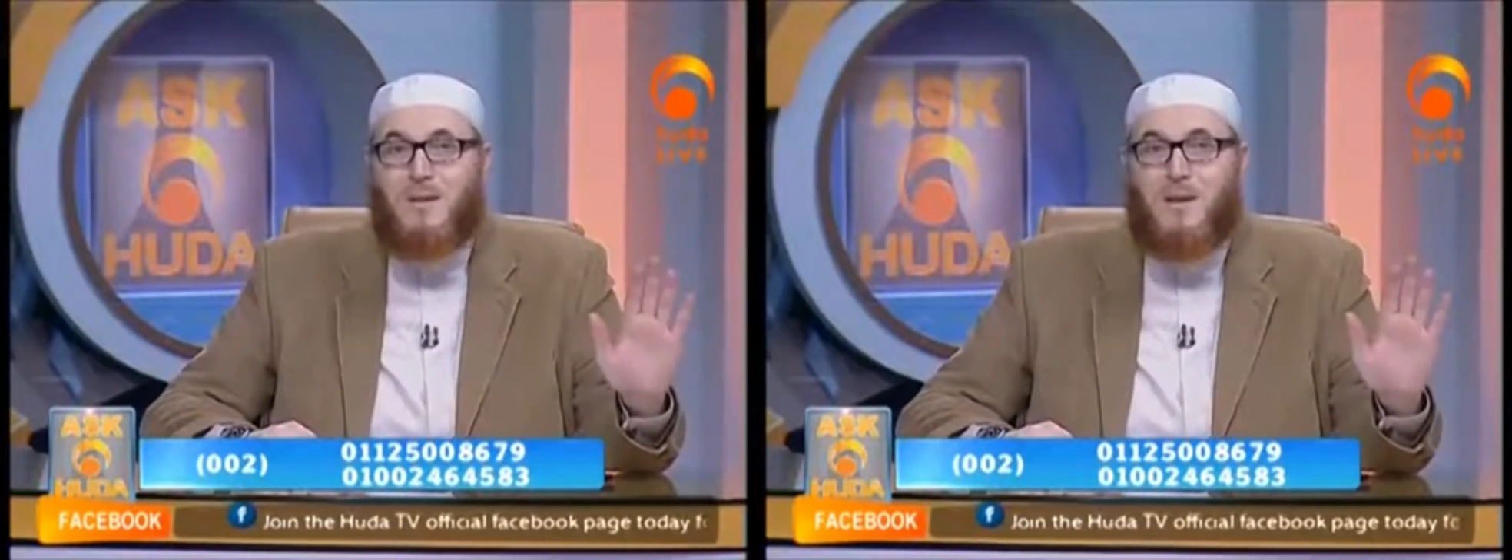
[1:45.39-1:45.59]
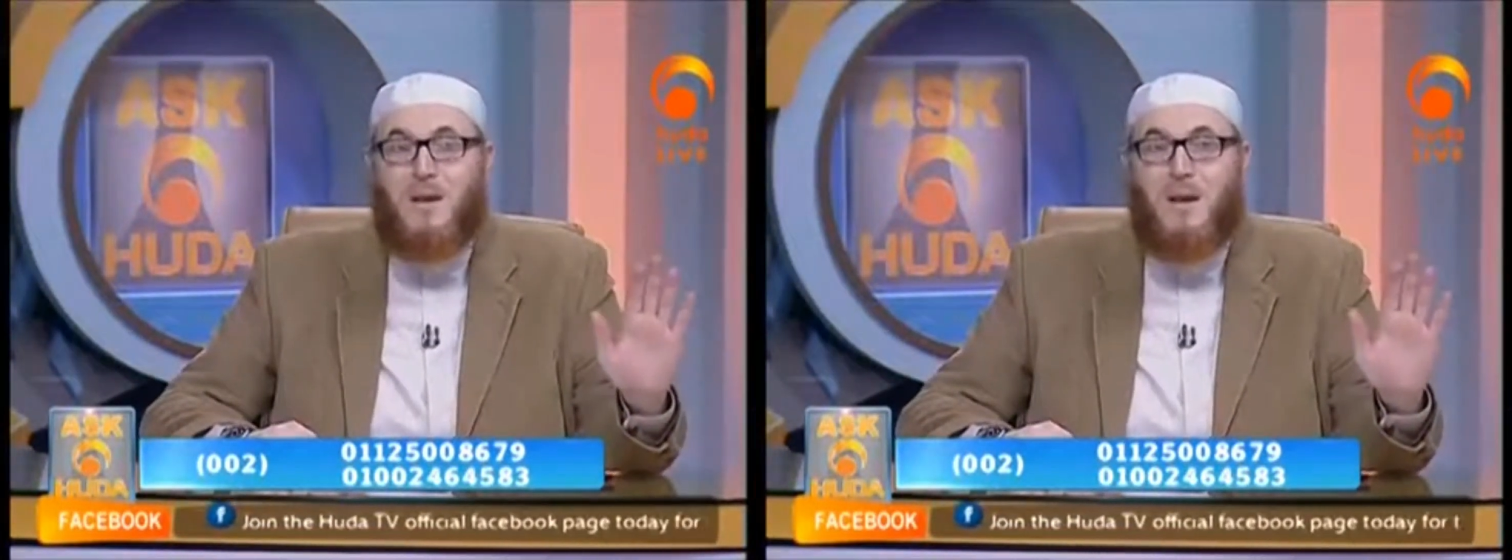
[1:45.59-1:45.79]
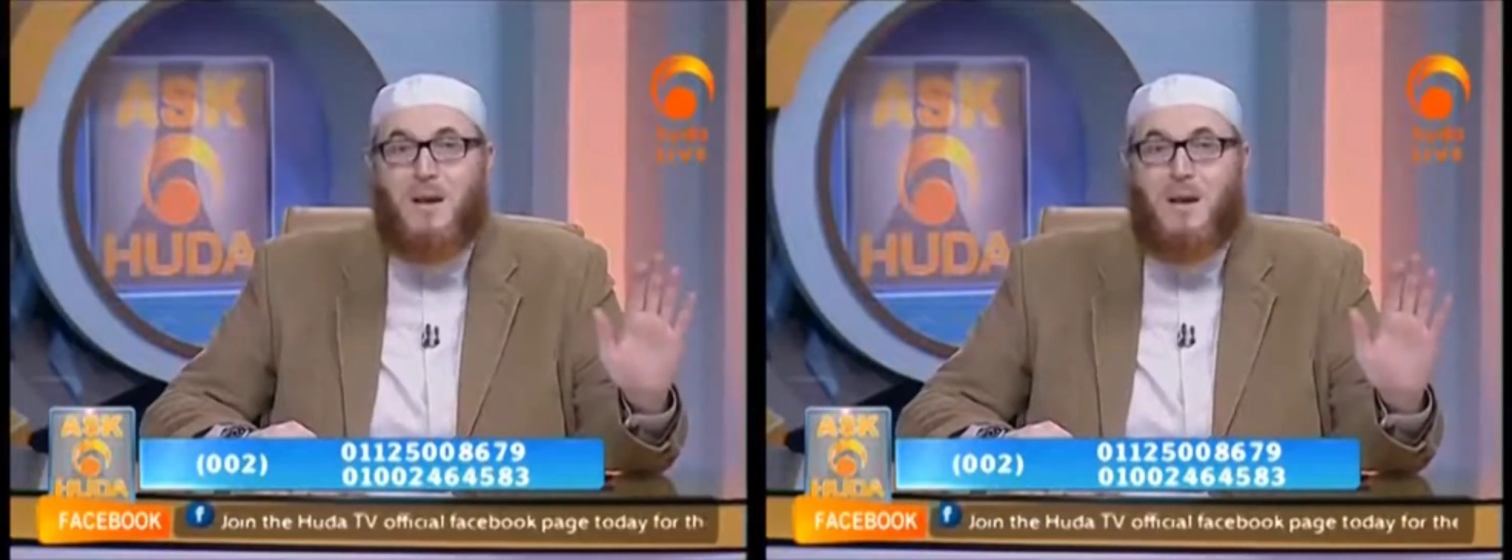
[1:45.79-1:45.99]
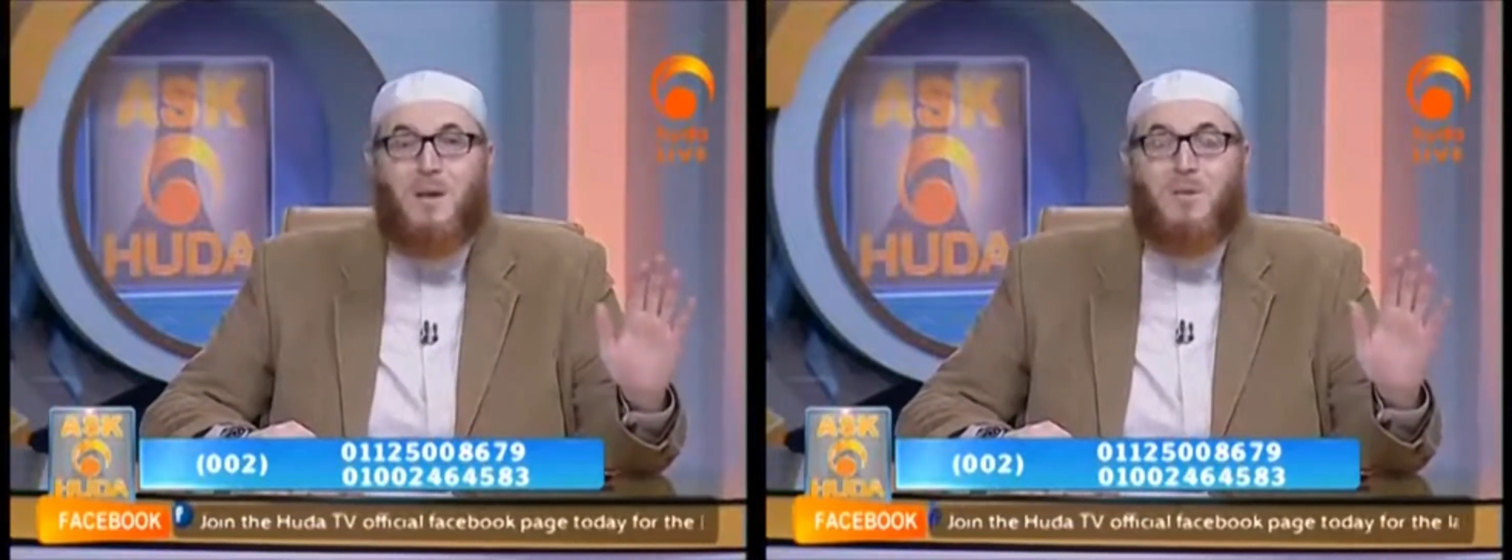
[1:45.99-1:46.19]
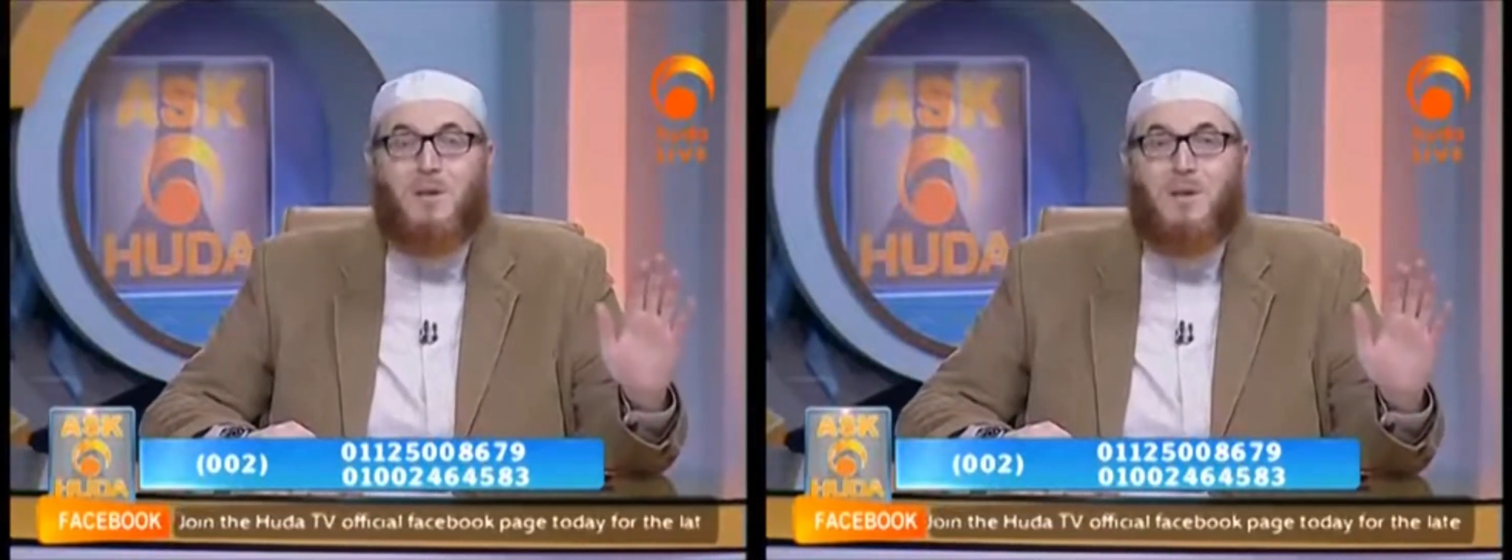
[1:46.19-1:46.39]

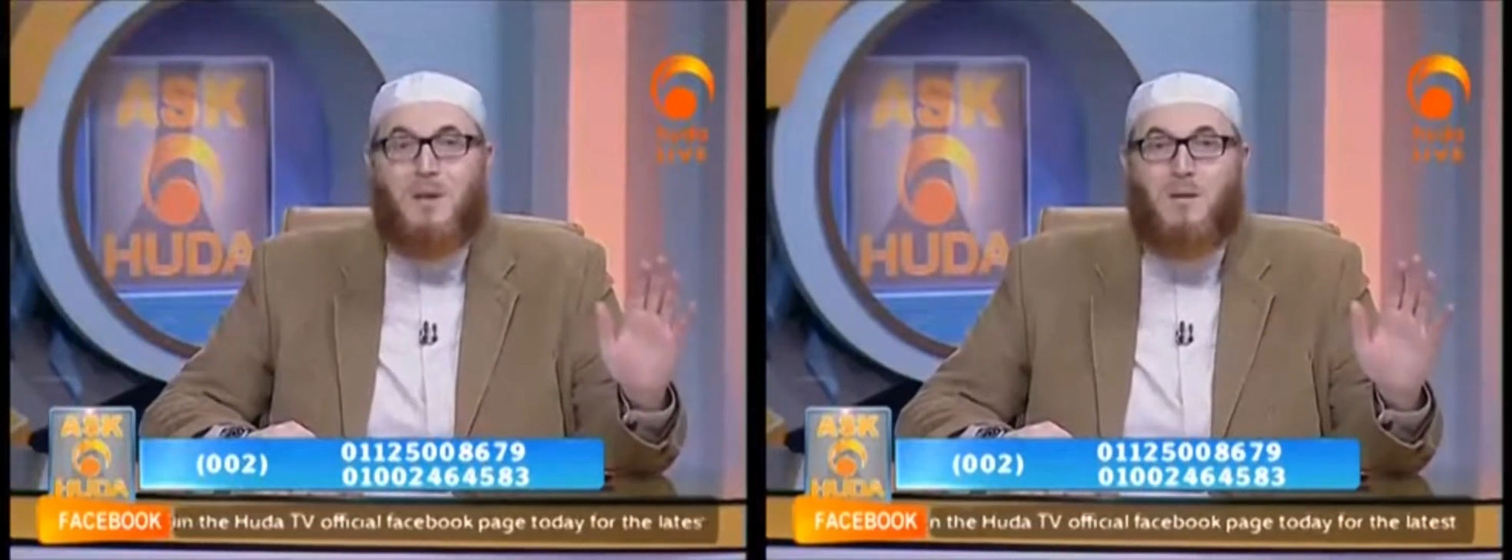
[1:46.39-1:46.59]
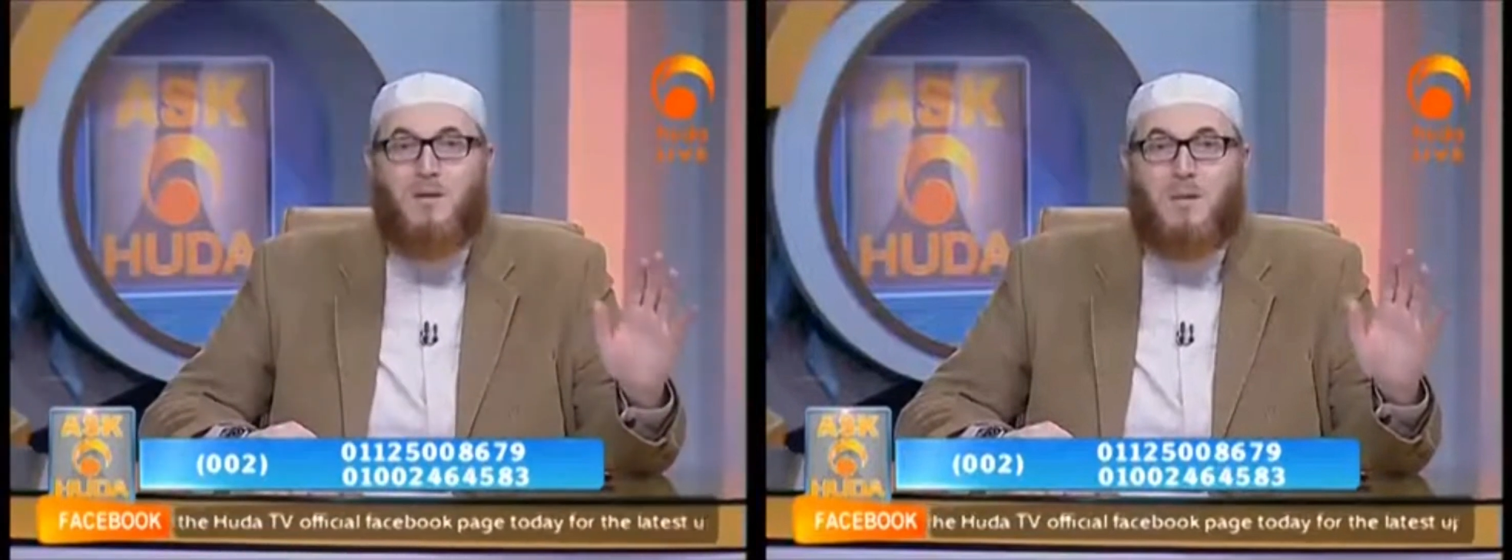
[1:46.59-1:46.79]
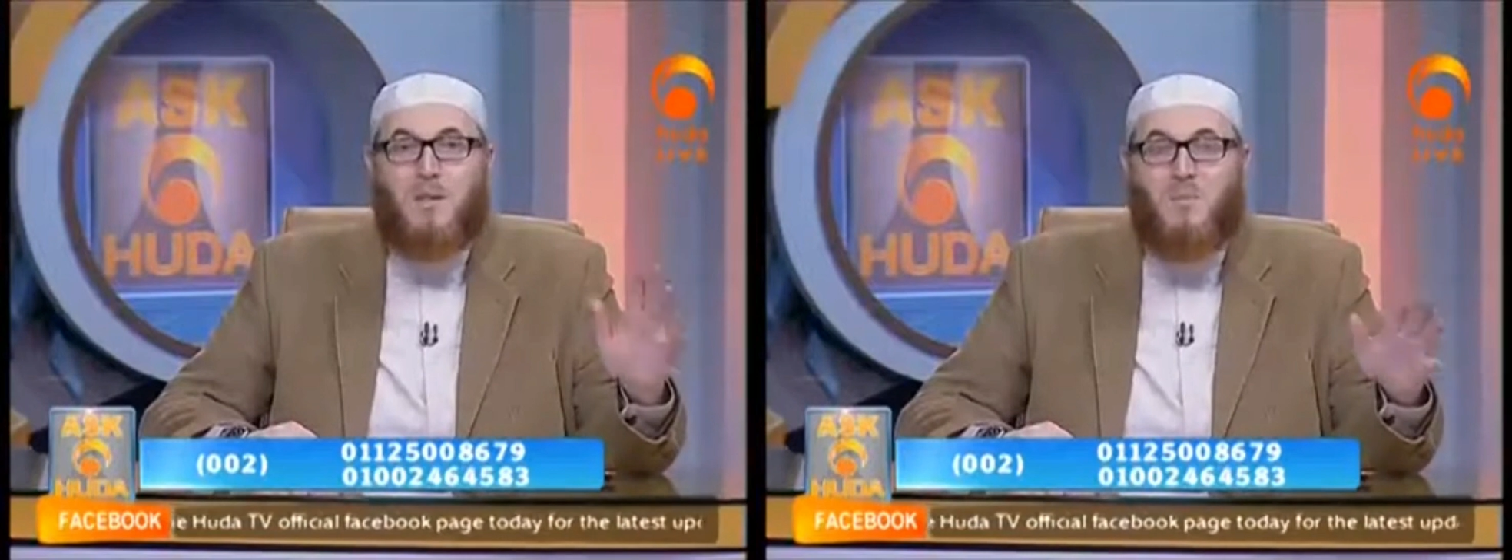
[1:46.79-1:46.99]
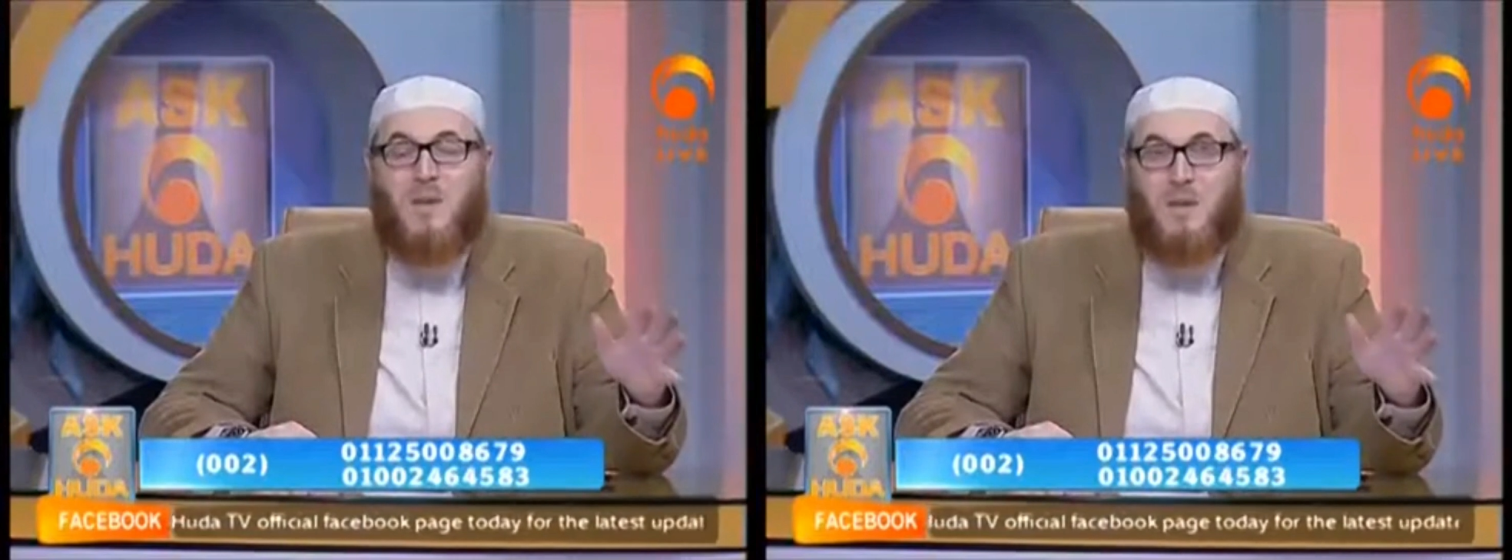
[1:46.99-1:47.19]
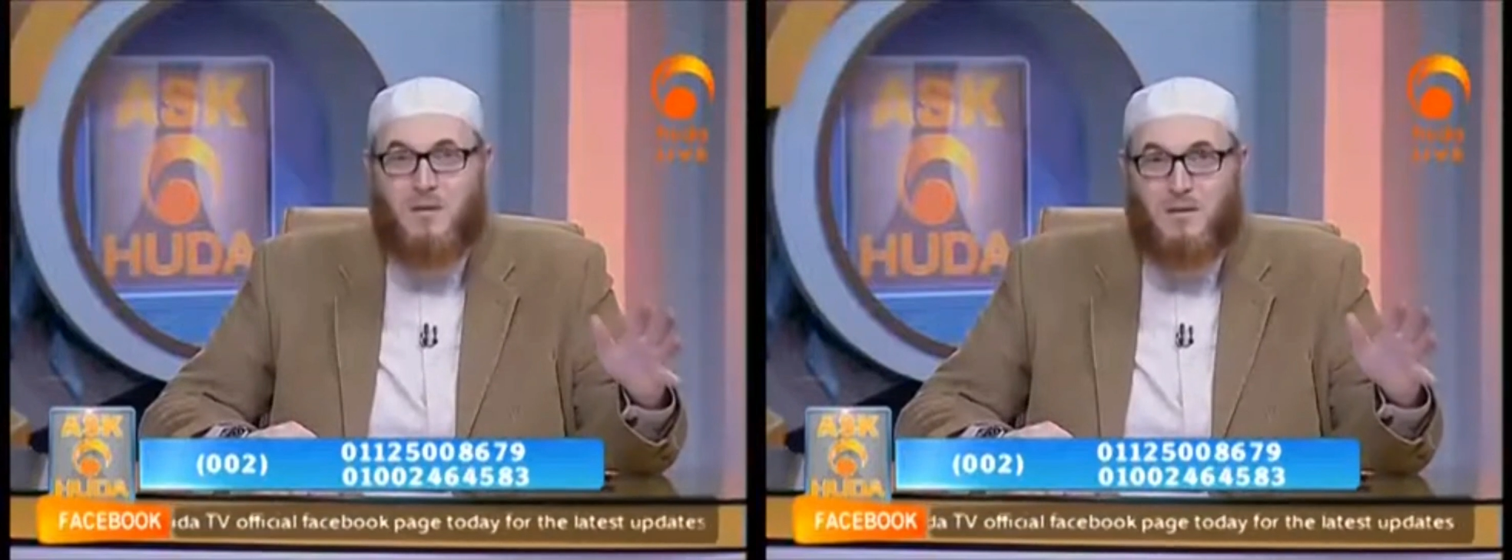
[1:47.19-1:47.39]
the
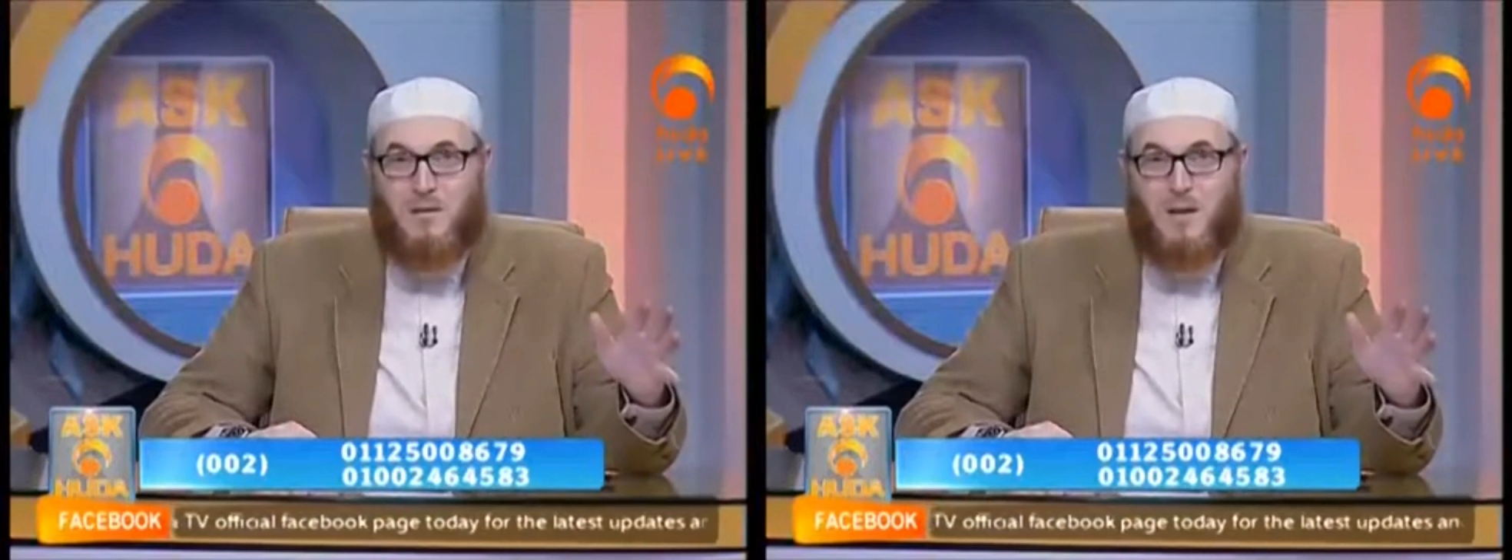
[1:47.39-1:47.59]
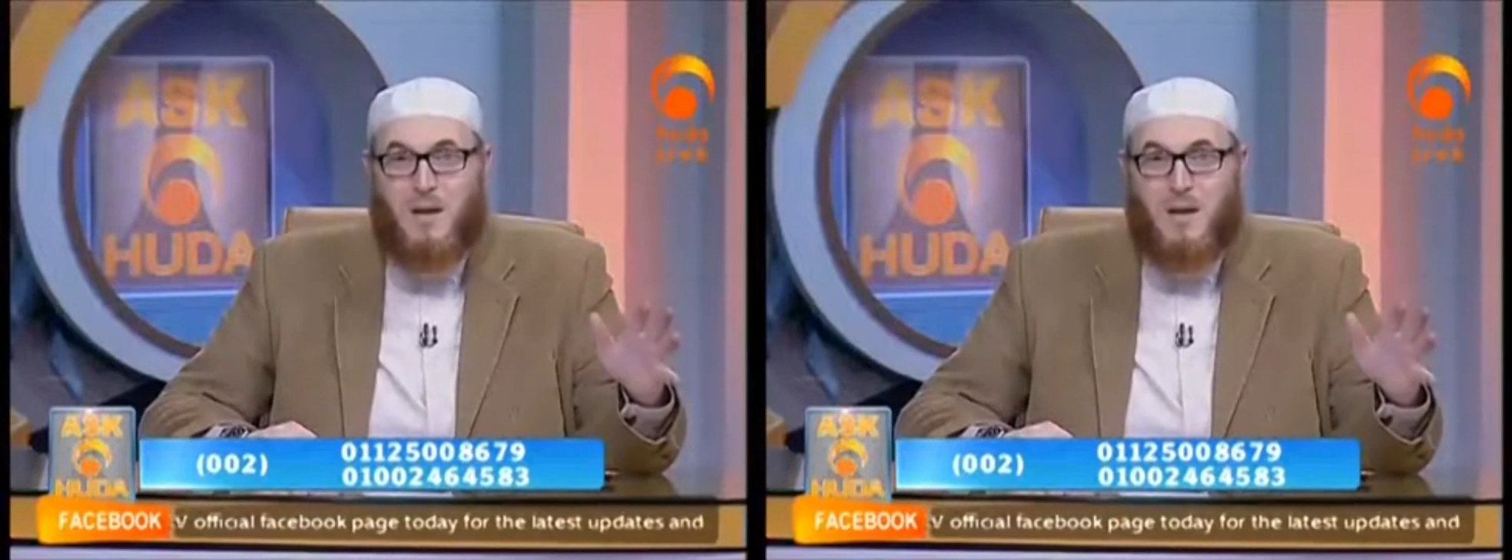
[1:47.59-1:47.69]
beard.